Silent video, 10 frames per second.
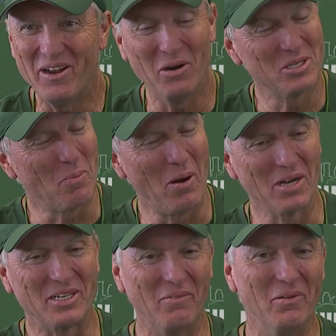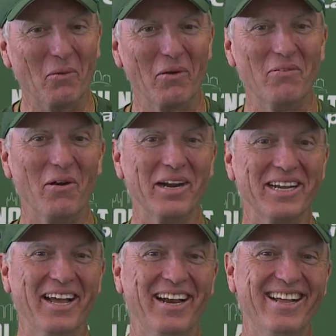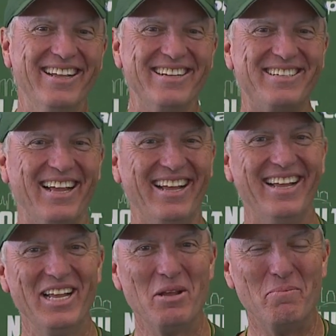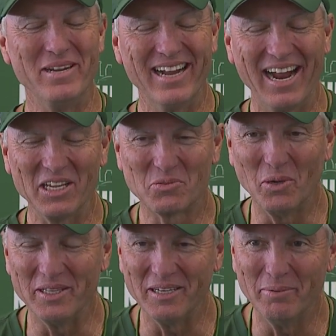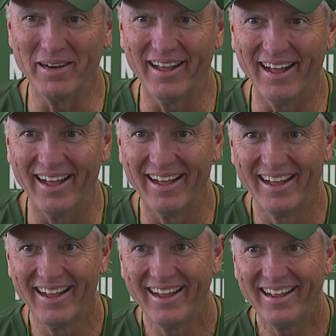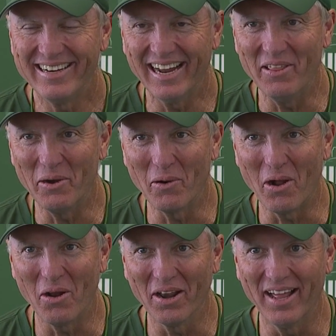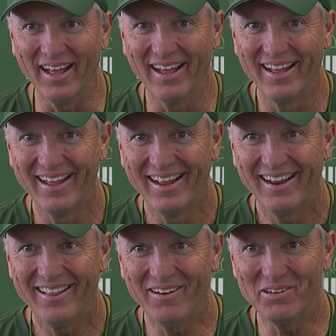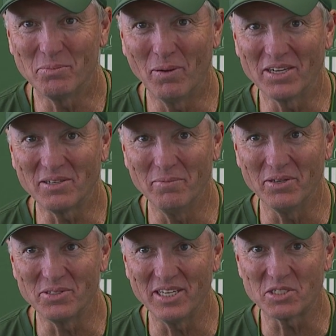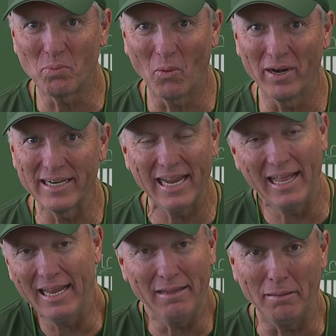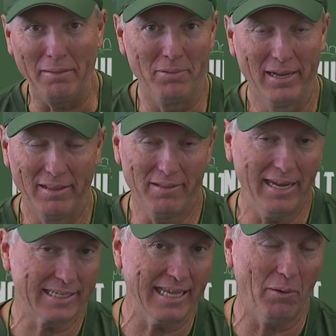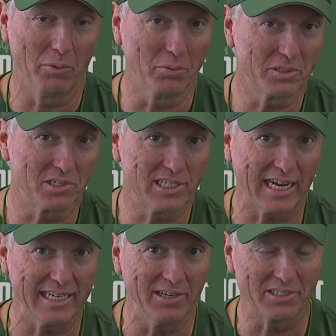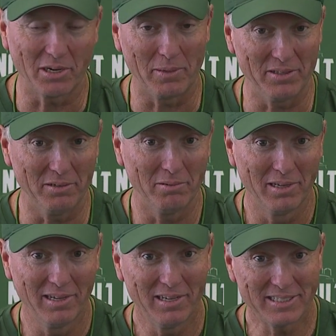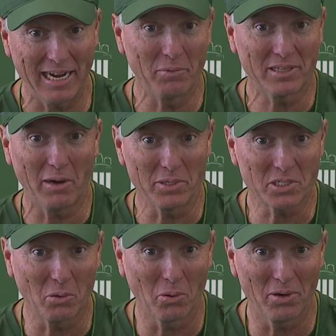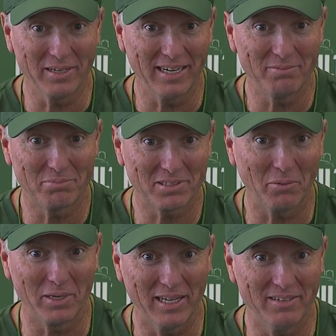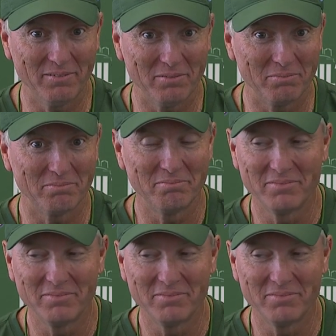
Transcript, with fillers: there's a bunch of them that weren't very good be honest with you. But uh, yeah, they're all uh, there's a bunch of them. There's disappointing. Yeah, that heck, that one was the second year. You're talking about the time we thought we scored and they said we didn't. And,